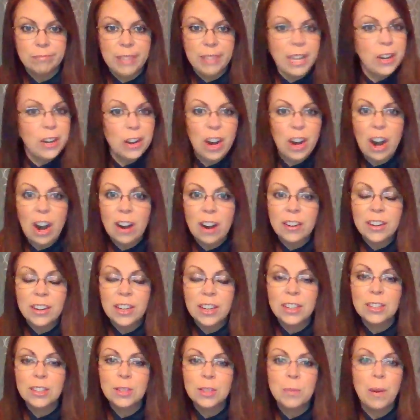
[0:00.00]

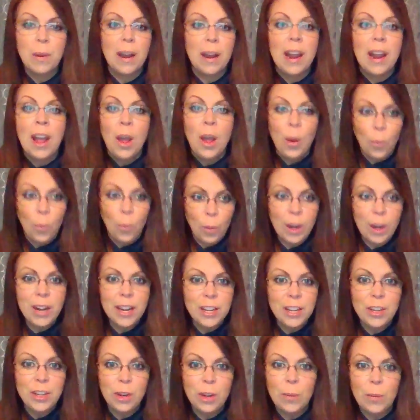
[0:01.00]
kindergartners, but we're
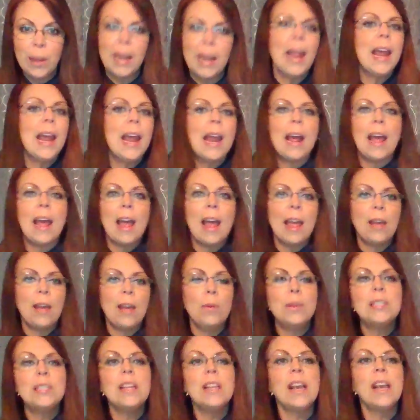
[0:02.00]
going to do it. And
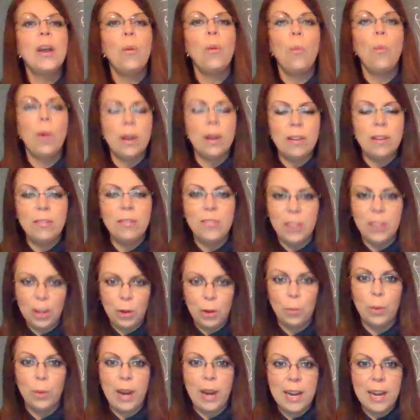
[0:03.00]
it was like one of the
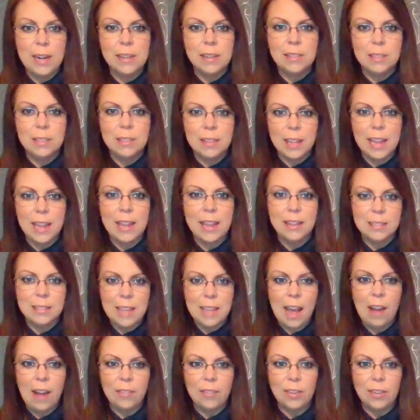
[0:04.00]
greatest
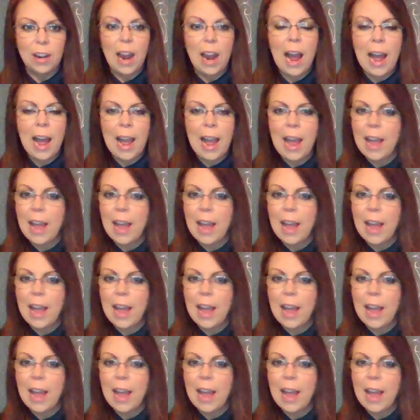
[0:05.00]
things ever.